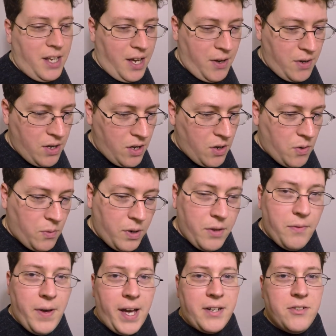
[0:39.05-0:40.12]
Now, one of
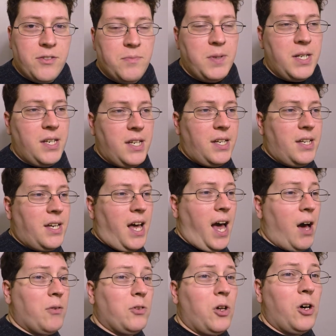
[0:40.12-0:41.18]
the factors being
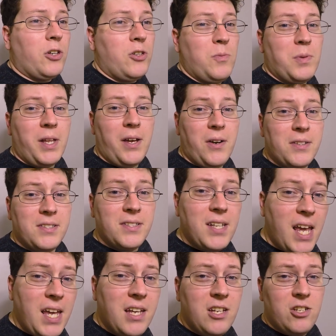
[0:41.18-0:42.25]
how long you plan on
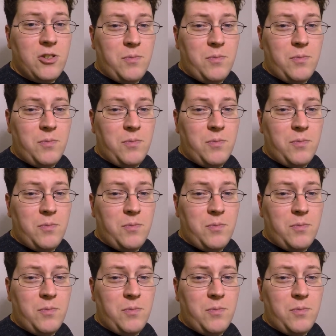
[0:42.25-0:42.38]
staying in